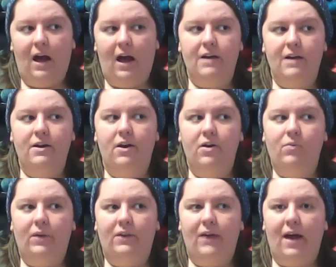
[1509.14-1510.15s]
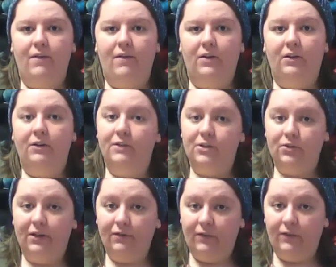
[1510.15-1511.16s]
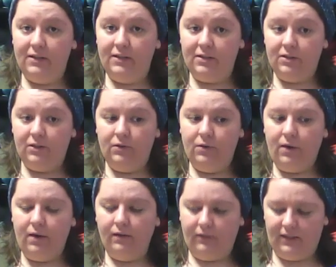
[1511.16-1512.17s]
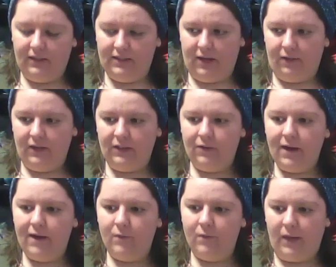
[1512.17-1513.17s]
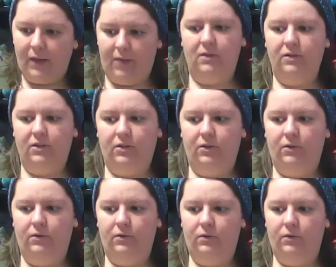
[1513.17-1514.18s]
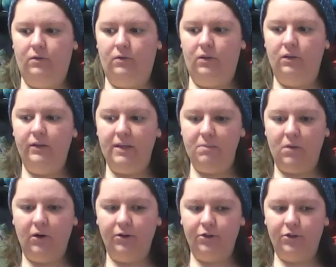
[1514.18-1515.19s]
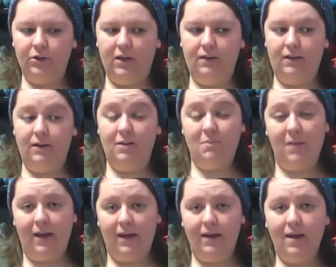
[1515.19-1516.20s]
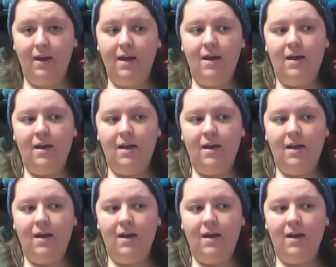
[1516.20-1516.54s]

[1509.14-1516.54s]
I know with having your retreat fees due, let's see, I think you have a payment due early March and then in May.